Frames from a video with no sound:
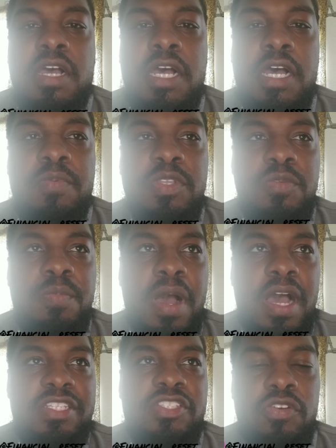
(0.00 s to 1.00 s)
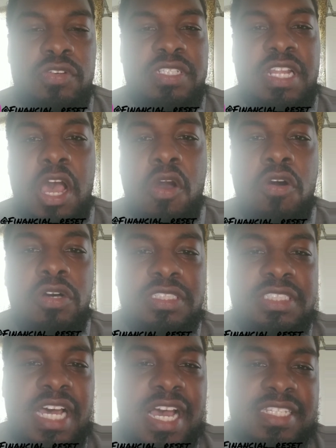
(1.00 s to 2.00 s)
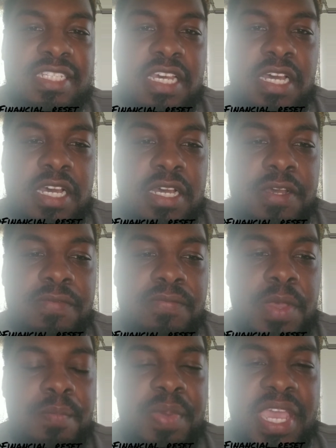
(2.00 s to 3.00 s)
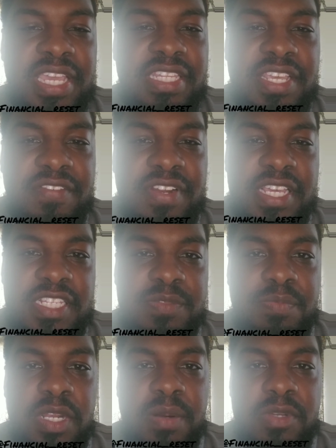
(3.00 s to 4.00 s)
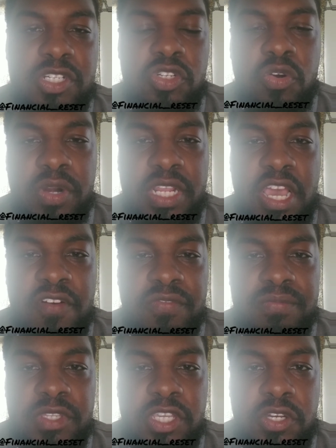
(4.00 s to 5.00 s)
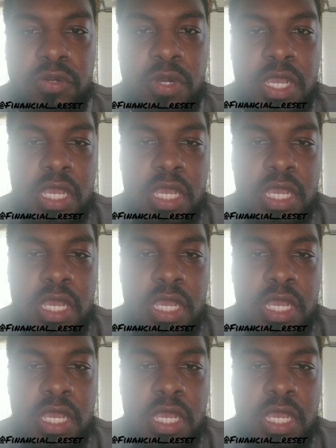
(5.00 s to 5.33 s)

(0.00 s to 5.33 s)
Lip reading: When you buy certain, not all stocks pay dividends, but a majority of them do.